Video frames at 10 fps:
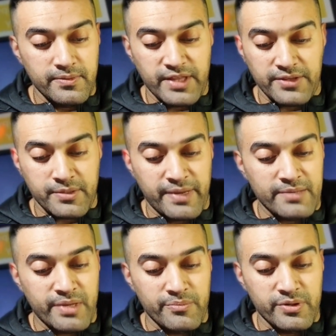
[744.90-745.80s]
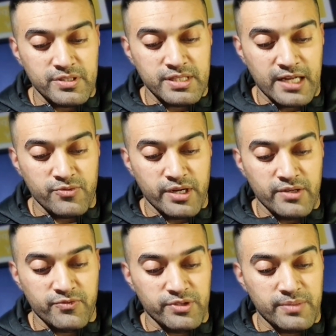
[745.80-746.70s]
that the band members had
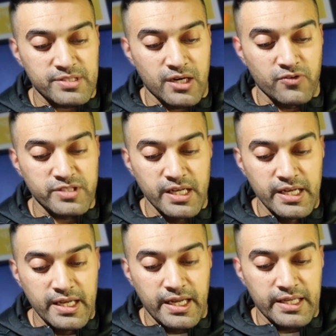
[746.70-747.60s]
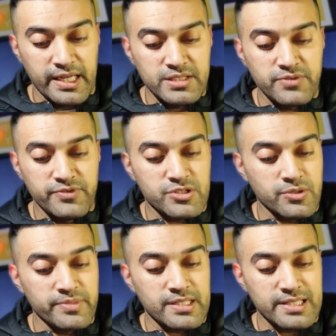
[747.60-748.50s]
written for themselves. In an interview
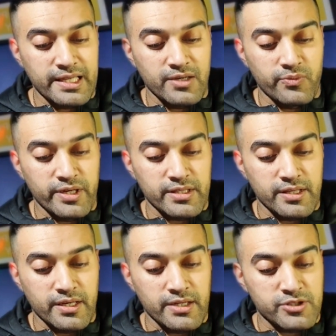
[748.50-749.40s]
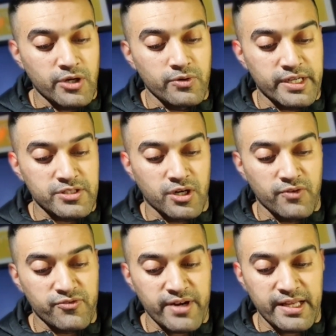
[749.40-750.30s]
some years later with Total
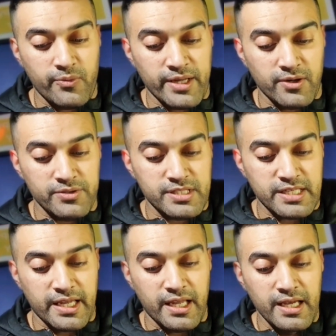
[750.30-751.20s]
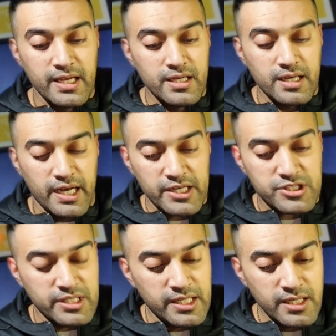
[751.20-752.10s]
Guitar, Freddie went on to say,
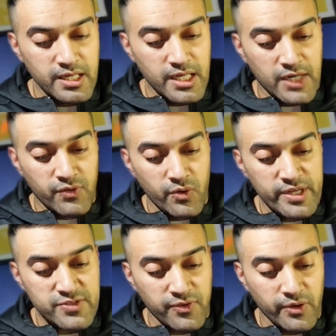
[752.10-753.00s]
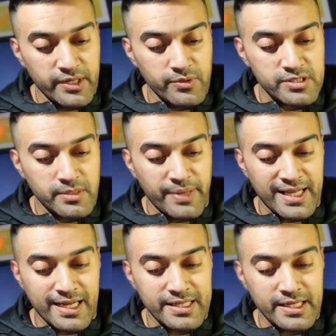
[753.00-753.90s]
"Actually, I've always thought it was a
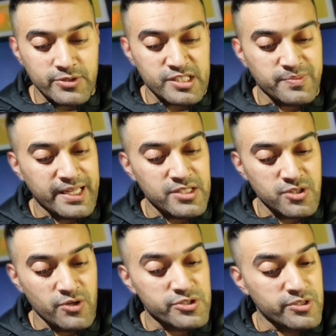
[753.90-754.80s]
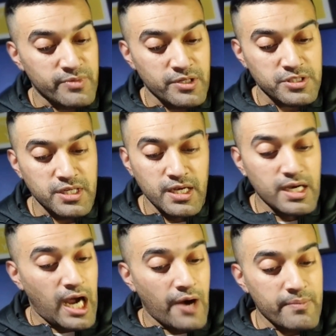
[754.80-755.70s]
bad idea to explain songs too much.
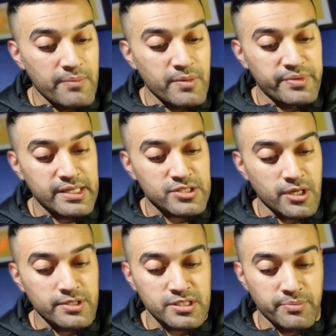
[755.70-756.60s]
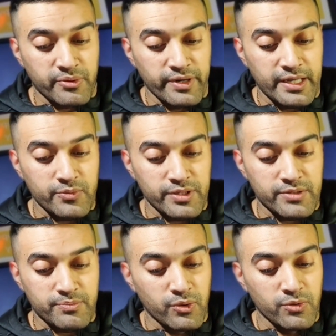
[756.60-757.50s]
I remember being so disappointed with
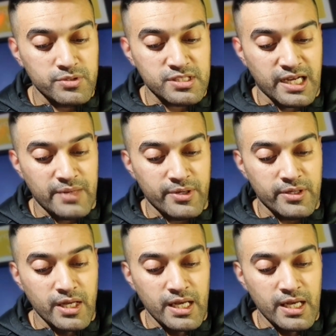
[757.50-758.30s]
Paul Simon,